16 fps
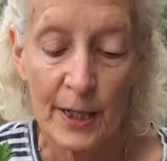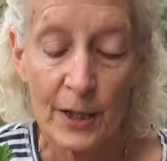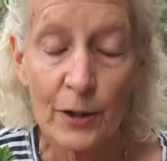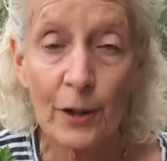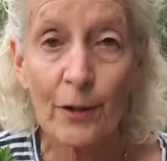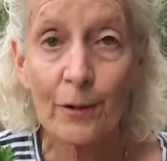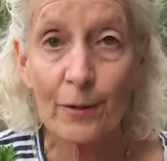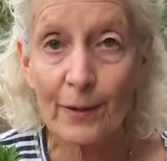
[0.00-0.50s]

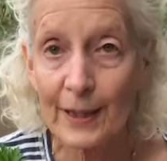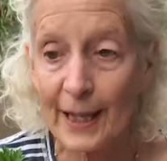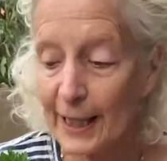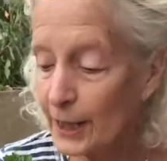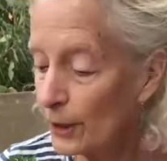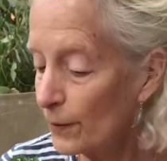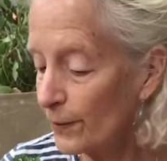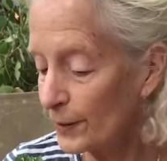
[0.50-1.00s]
So
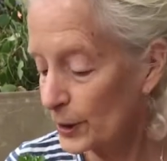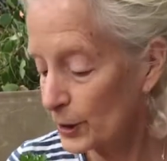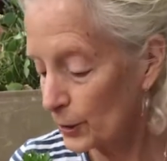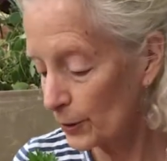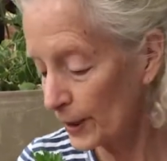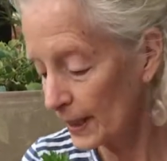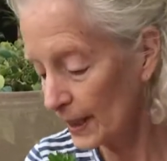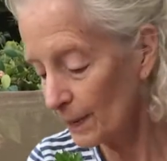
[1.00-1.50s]
thank you for
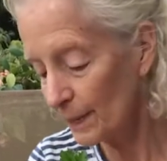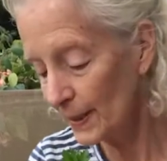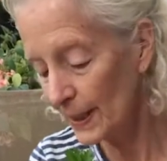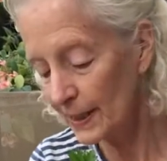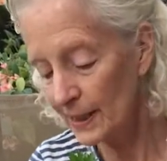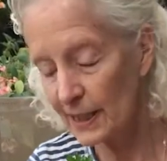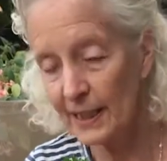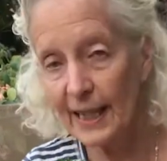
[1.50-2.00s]
joining
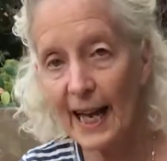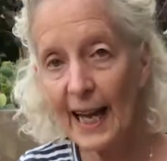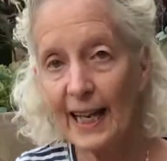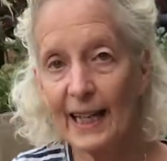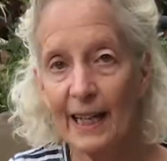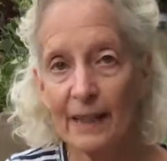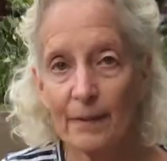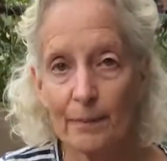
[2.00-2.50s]
me
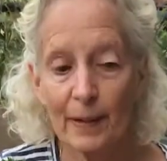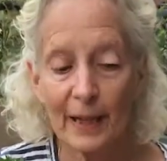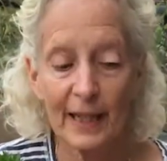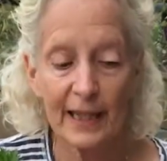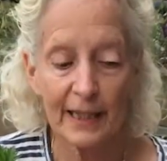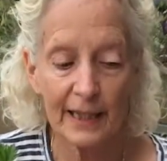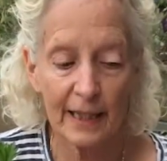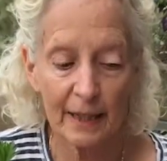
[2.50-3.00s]
today in
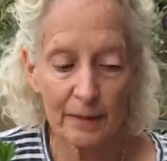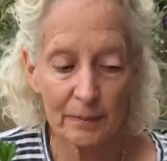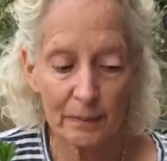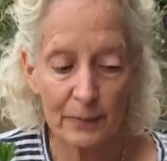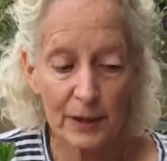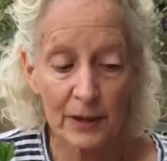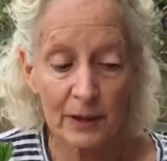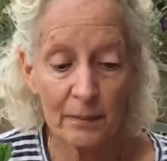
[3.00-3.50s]
my
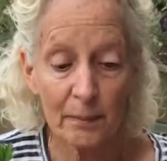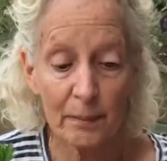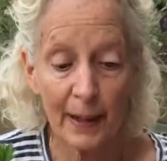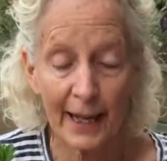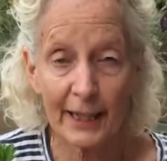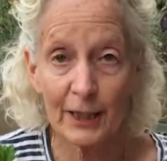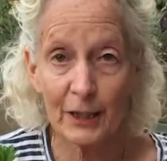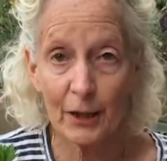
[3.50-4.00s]
Brooklyn
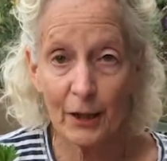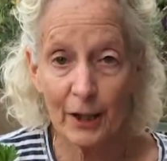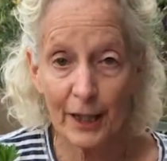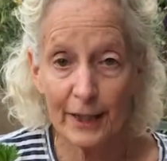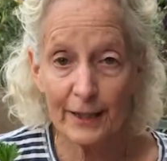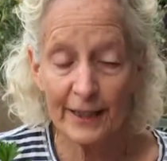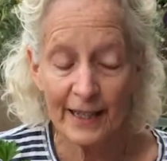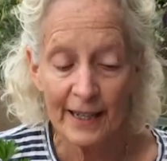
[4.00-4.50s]

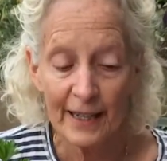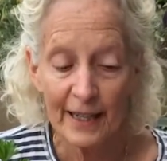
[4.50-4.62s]
backyard.